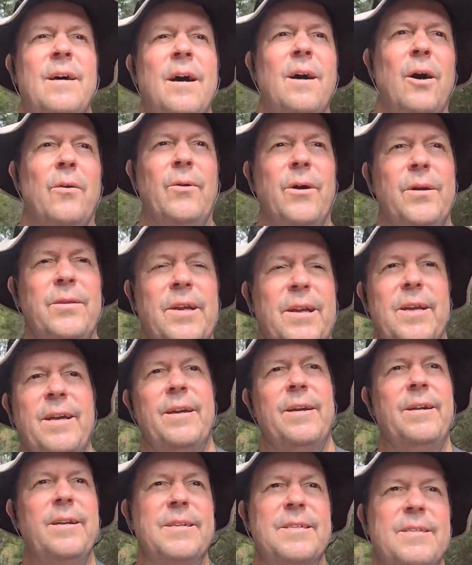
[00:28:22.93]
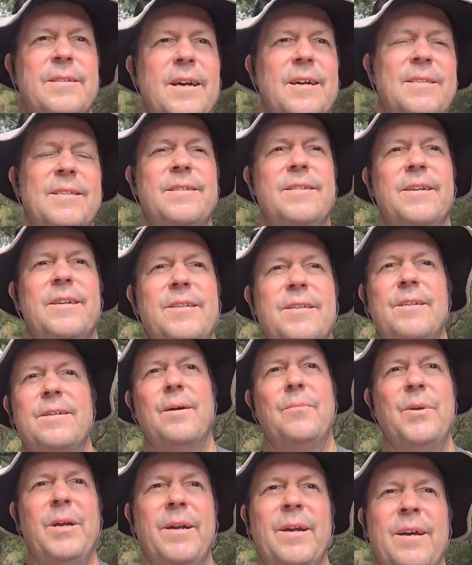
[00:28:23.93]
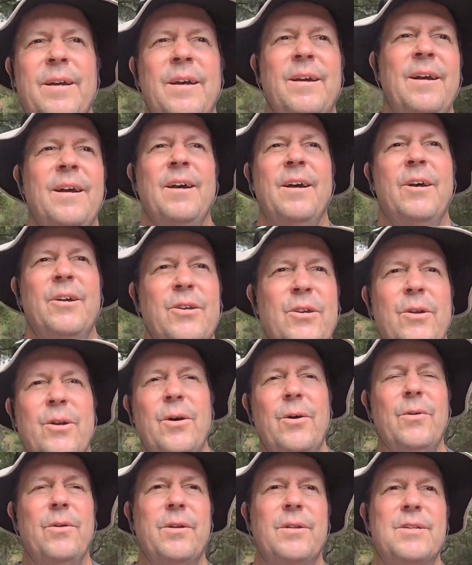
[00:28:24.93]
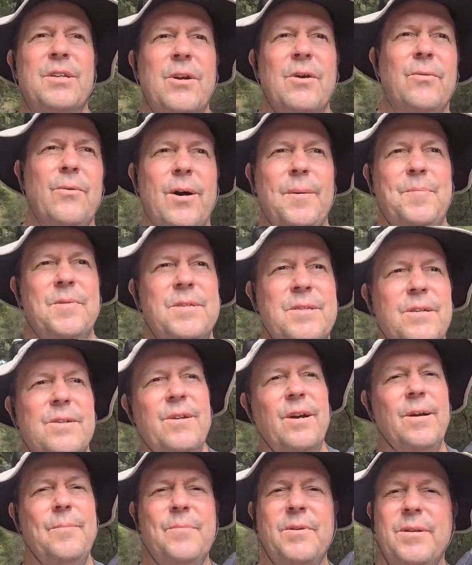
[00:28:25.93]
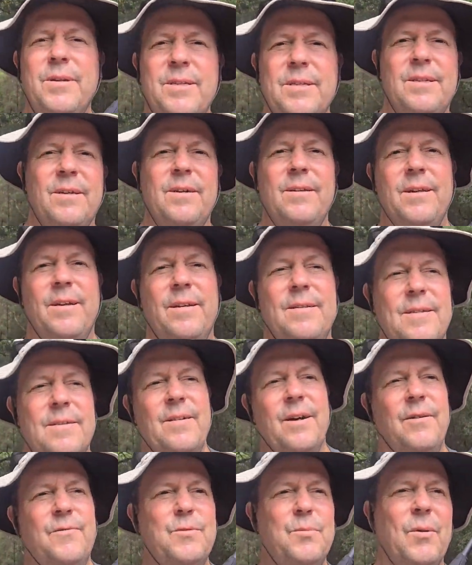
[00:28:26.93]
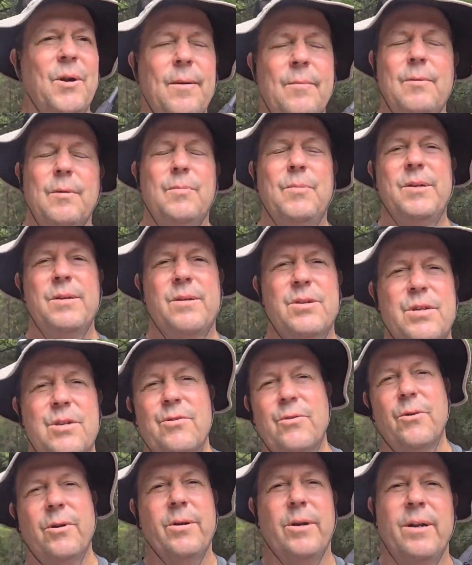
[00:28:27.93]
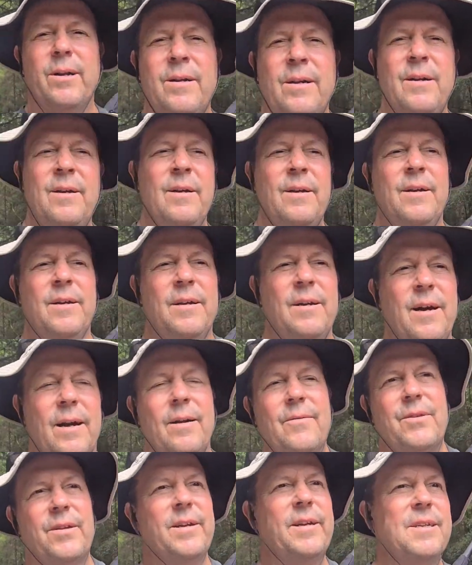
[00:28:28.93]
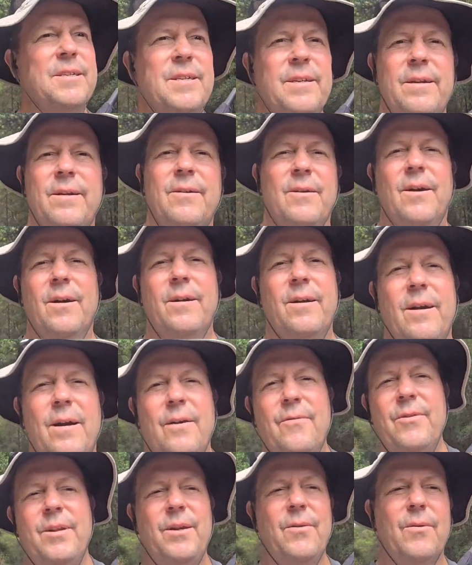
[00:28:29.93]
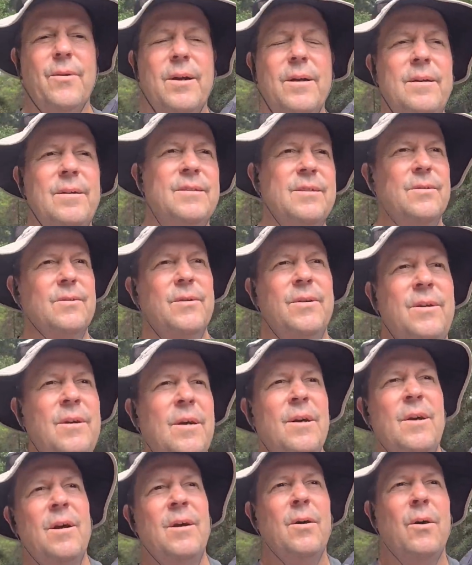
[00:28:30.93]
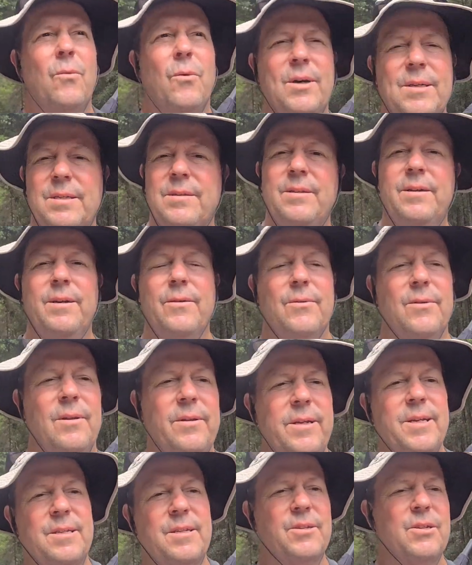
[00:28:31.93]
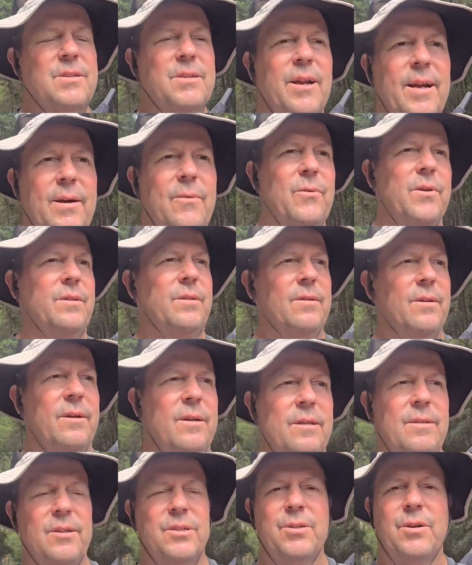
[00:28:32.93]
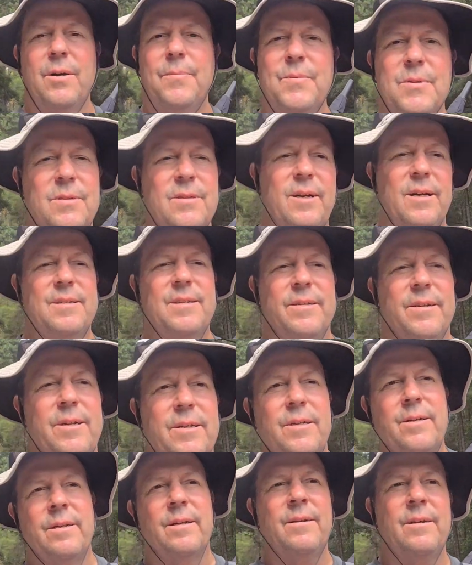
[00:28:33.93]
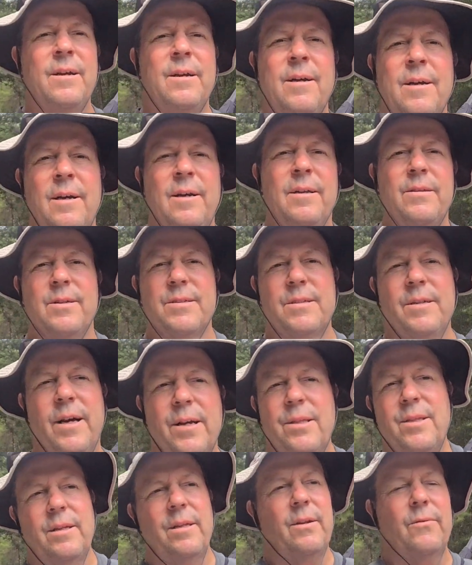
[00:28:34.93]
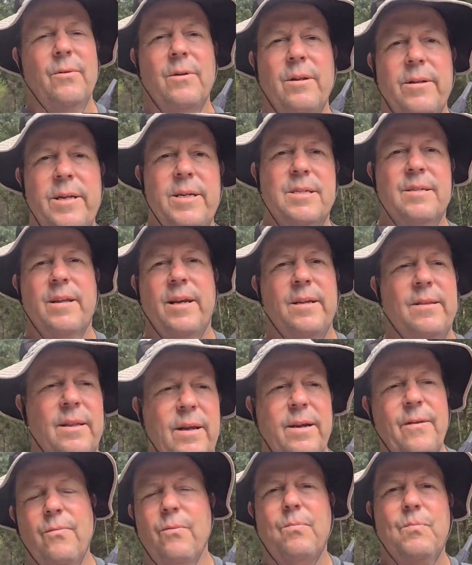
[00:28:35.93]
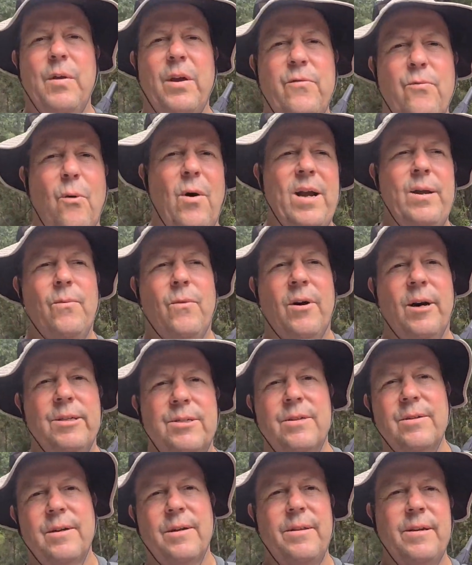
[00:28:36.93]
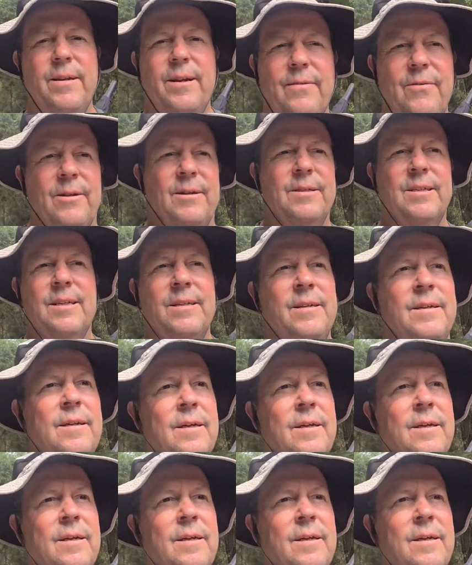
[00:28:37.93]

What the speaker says: around the Kennedy assassination. I mean, you know that as corrupt as the government is, all that stuff's probably been destroyed. I don't think it's in an archive anywhere. So what's there to release? Just like with the Trump assassination. There's nothing to release. They've whitewashed all the evidence.